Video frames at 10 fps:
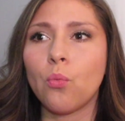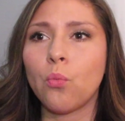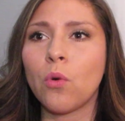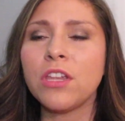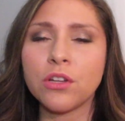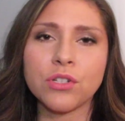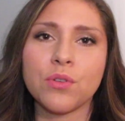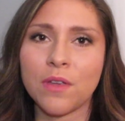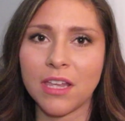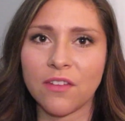what you're
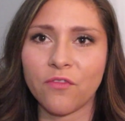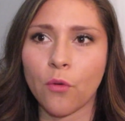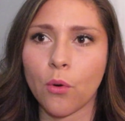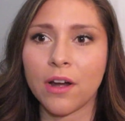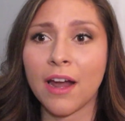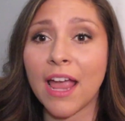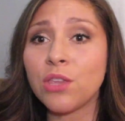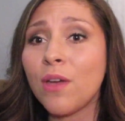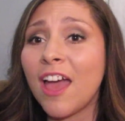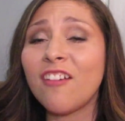doing it for,
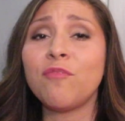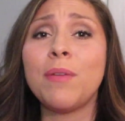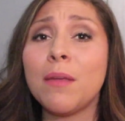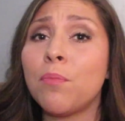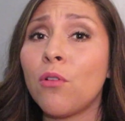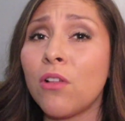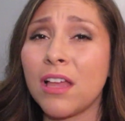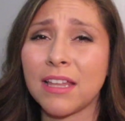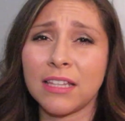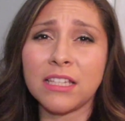and you have people,
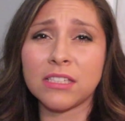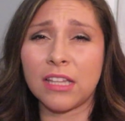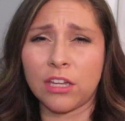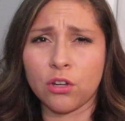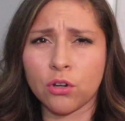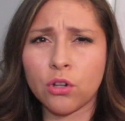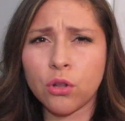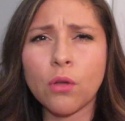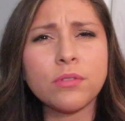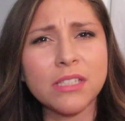at least like your
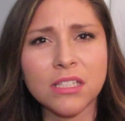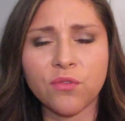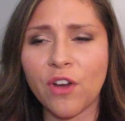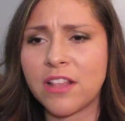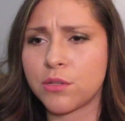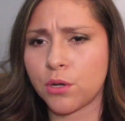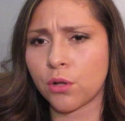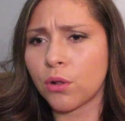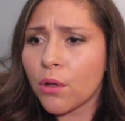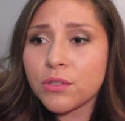closest friends or your
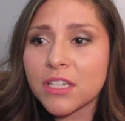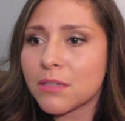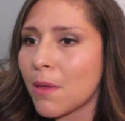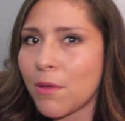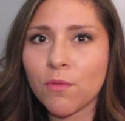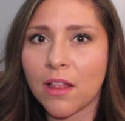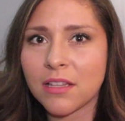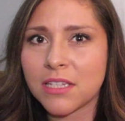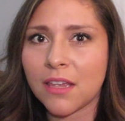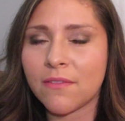closest maybe
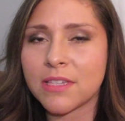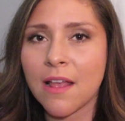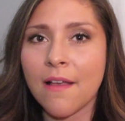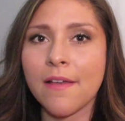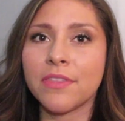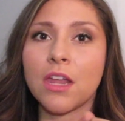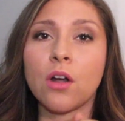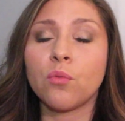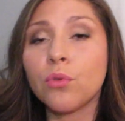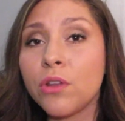relatives, that
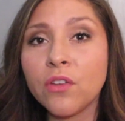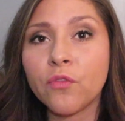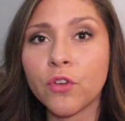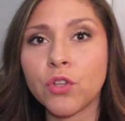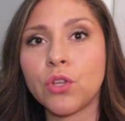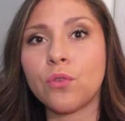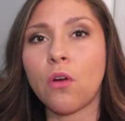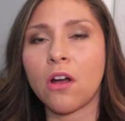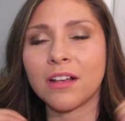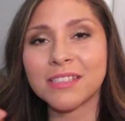are rooting for you,
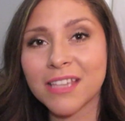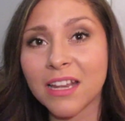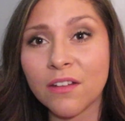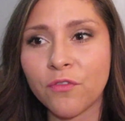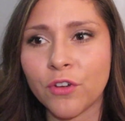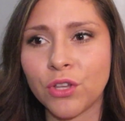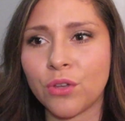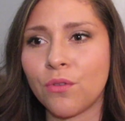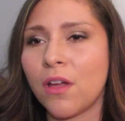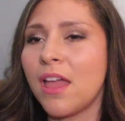are excited for
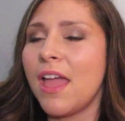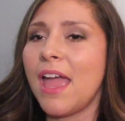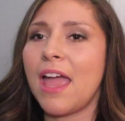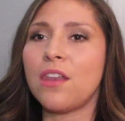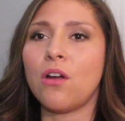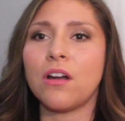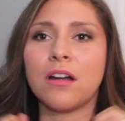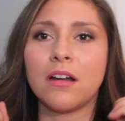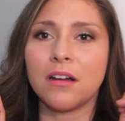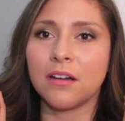you, and
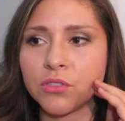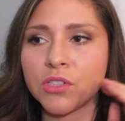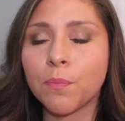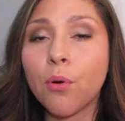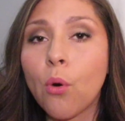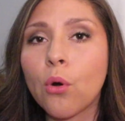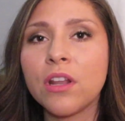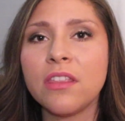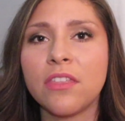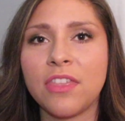are
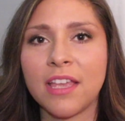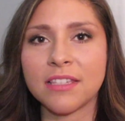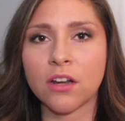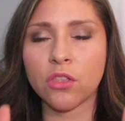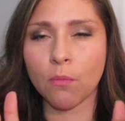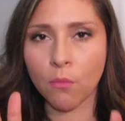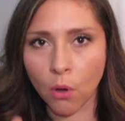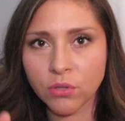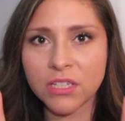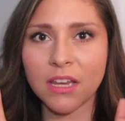supporting the things that are the
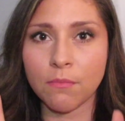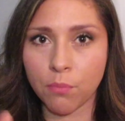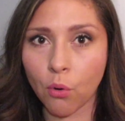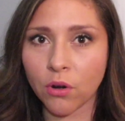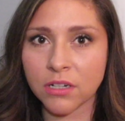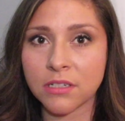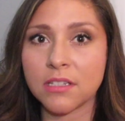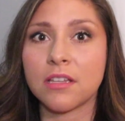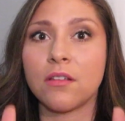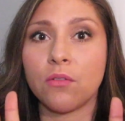most
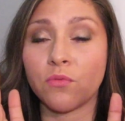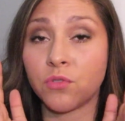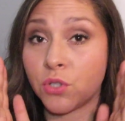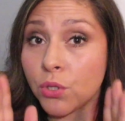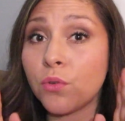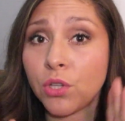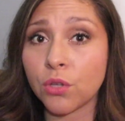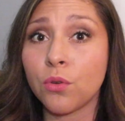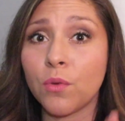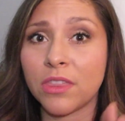important to
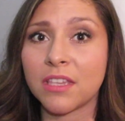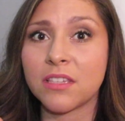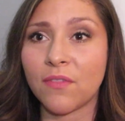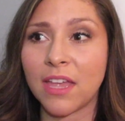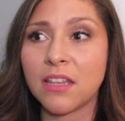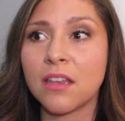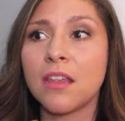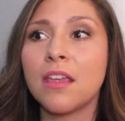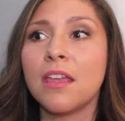you with this event,